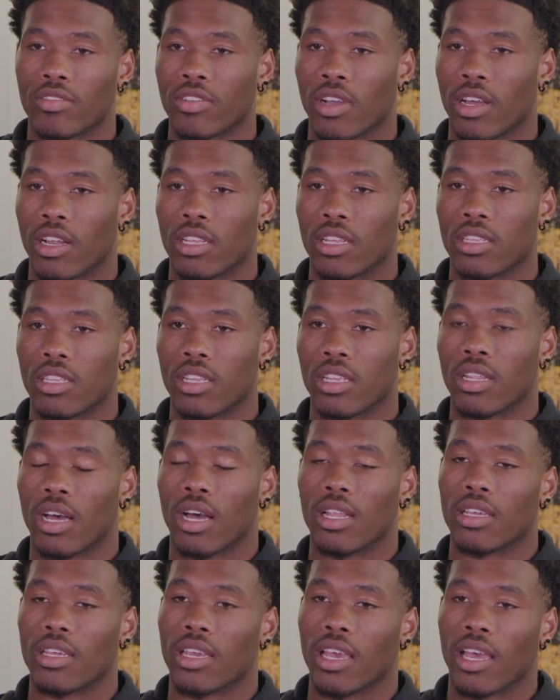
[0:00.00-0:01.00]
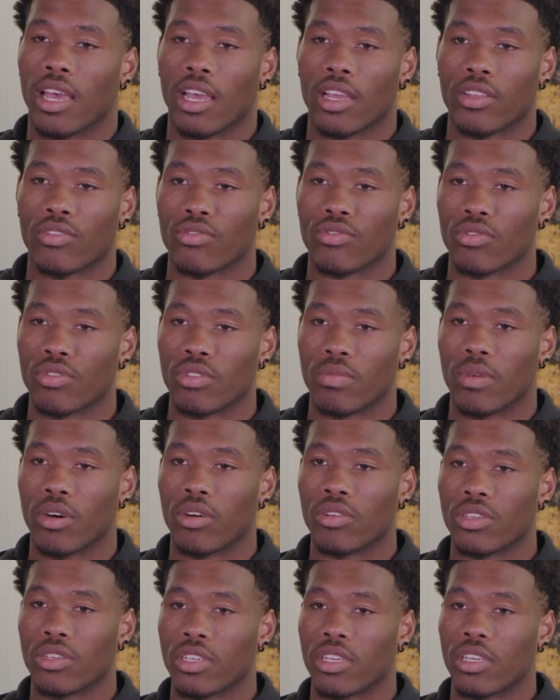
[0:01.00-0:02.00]
try to lollygag through the
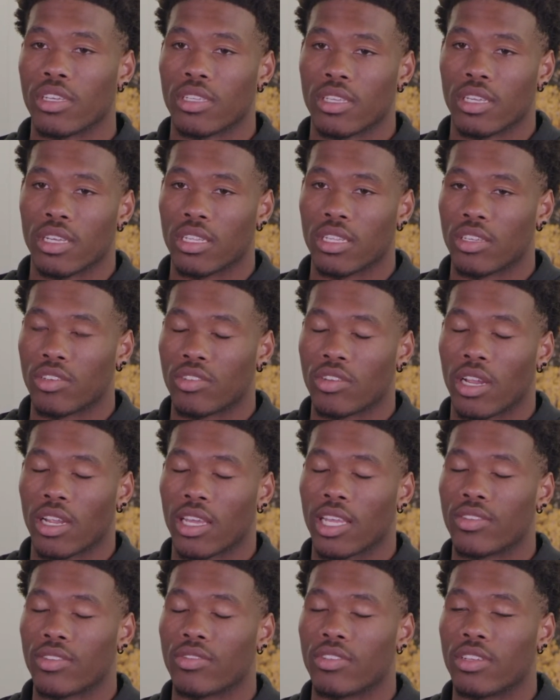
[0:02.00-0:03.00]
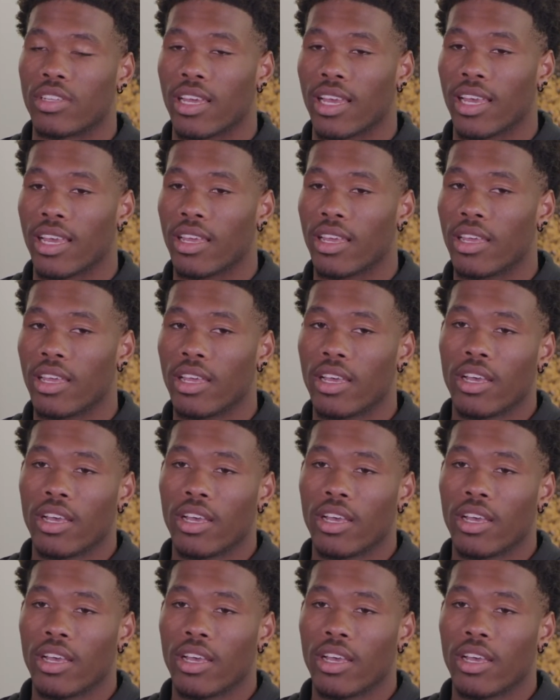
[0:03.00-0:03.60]
motions and just try to get through the day.